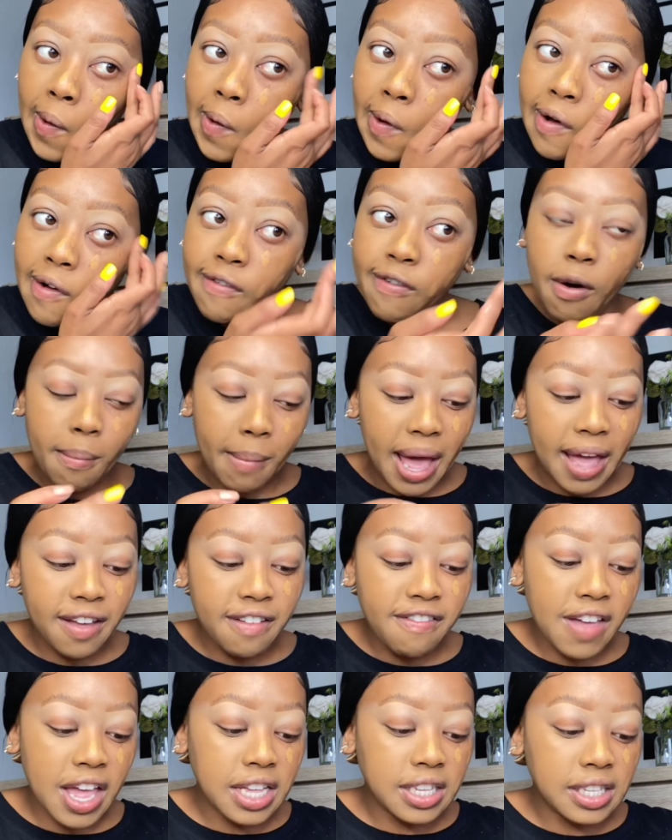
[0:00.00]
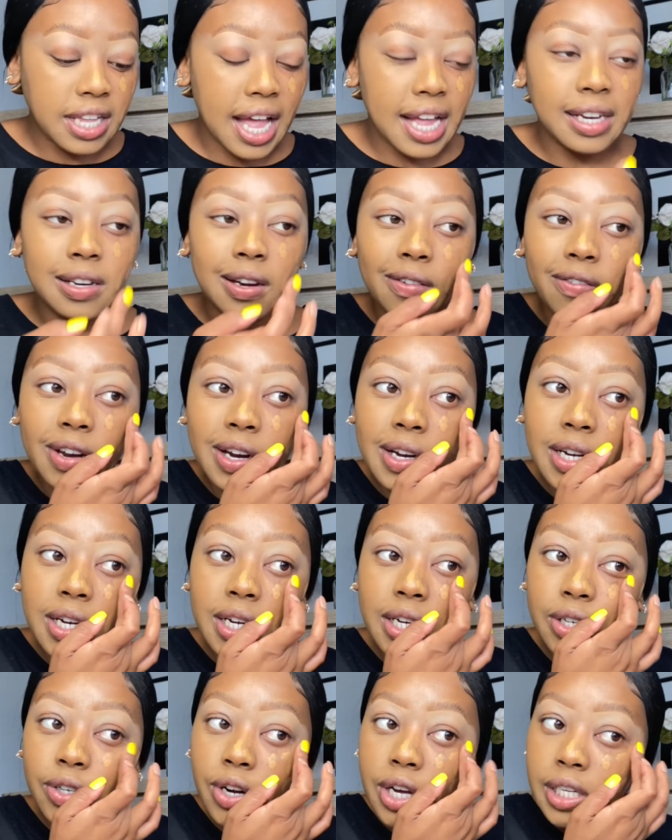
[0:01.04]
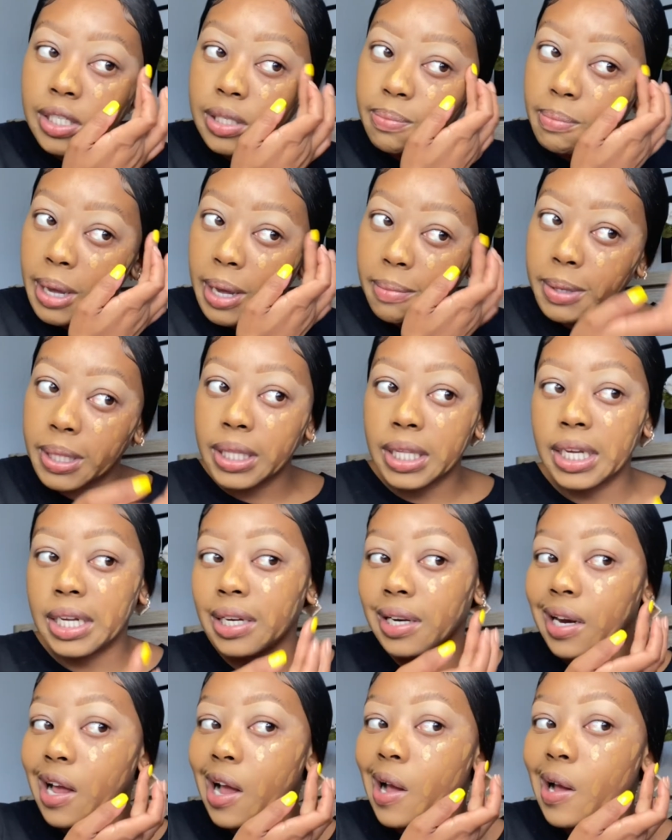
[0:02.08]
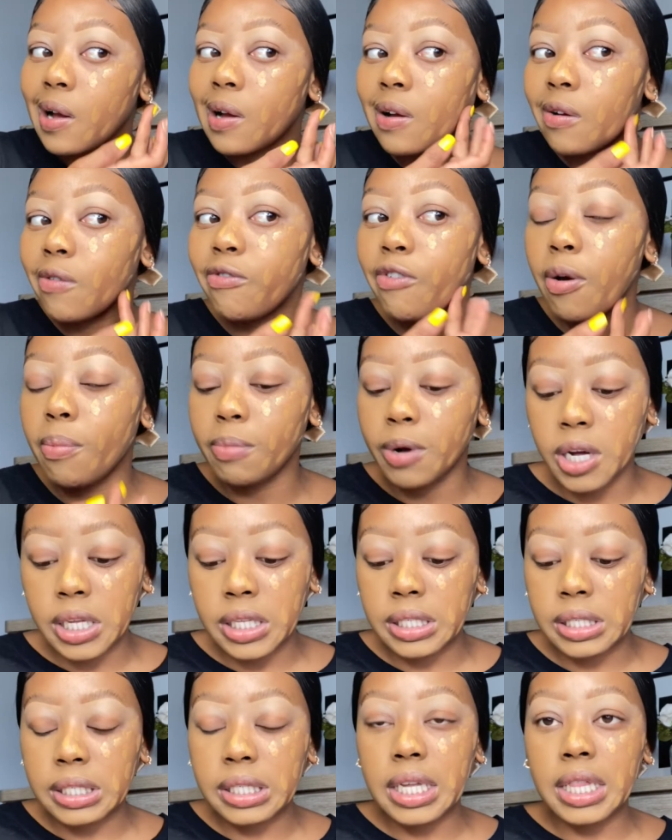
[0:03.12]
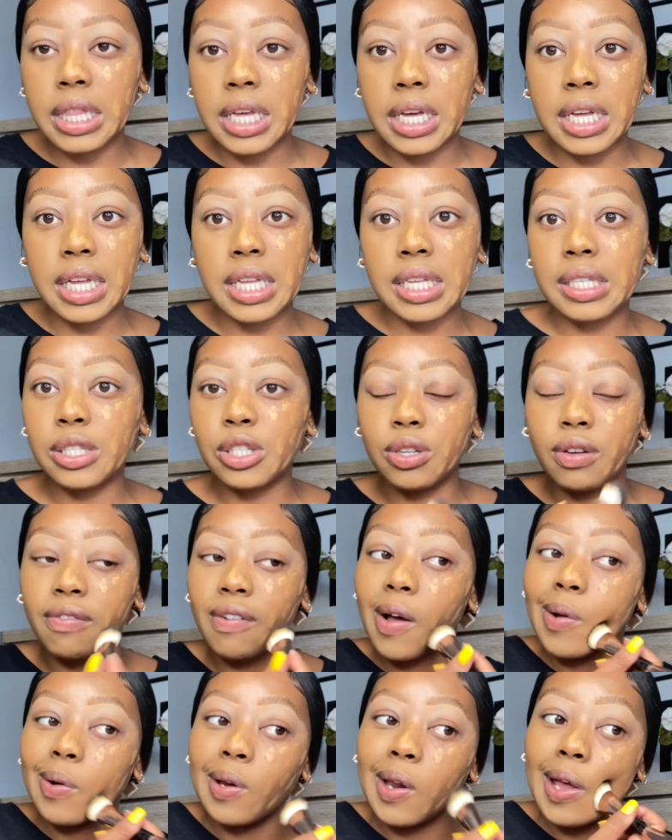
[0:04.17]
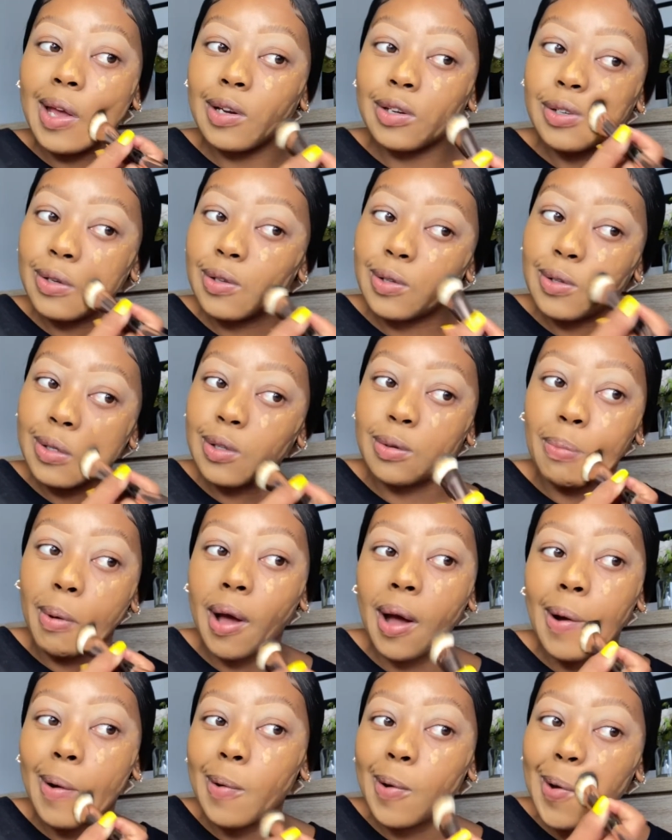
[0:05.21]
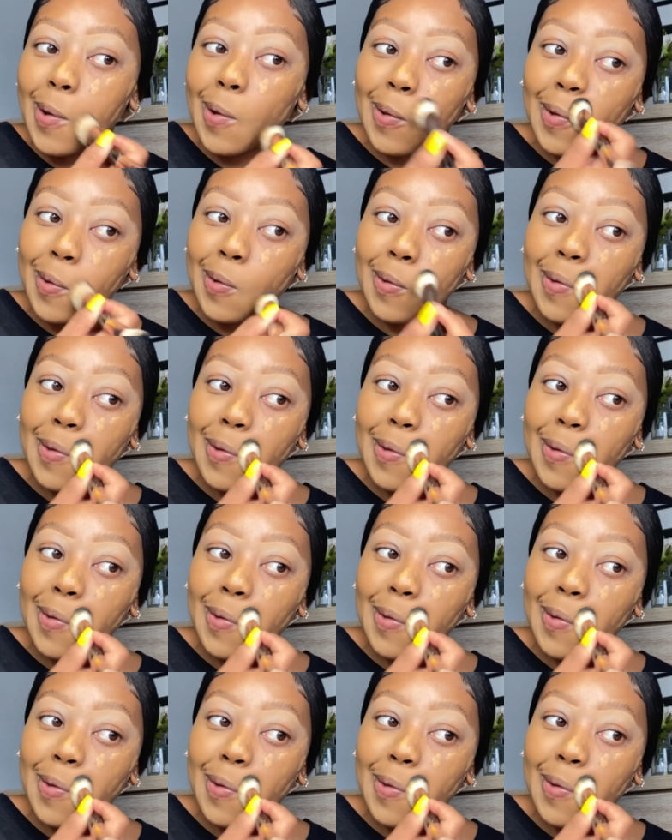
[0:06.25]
For my face, I definitely trust Maybelline, like from concealers to foundations to powders.